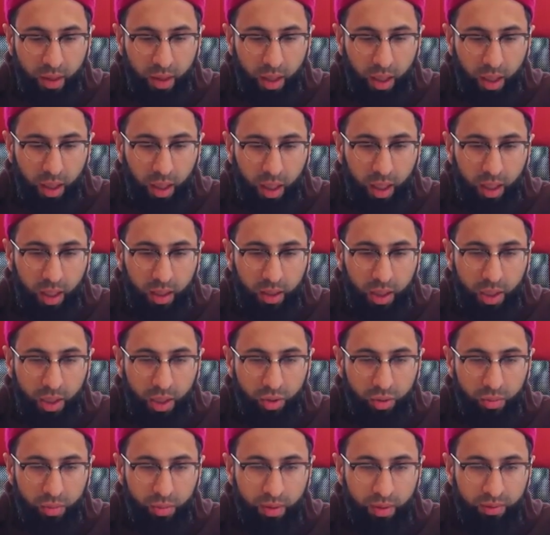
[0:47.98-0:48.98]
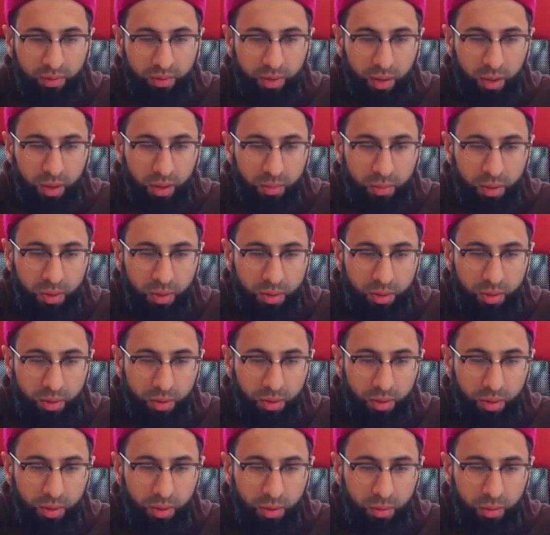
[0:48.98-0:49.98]
and they should be available to
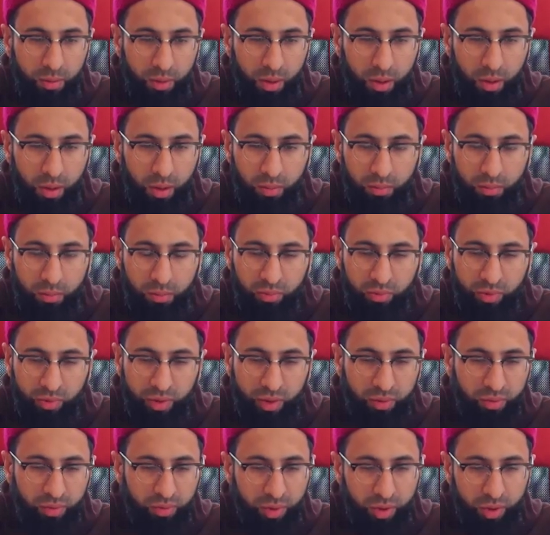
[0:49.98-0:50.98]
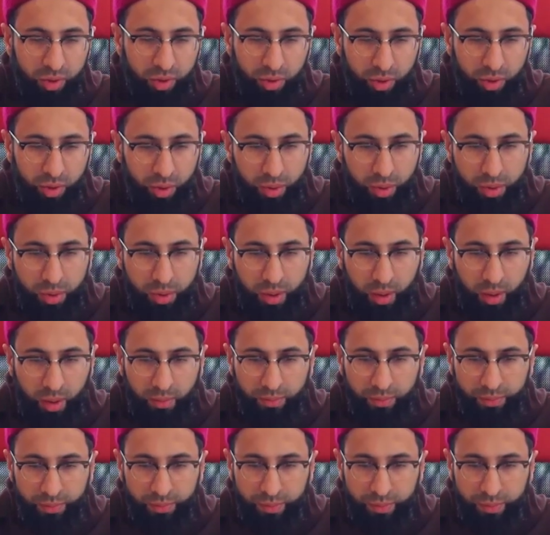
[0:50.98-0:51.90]
you. Feel free to use them.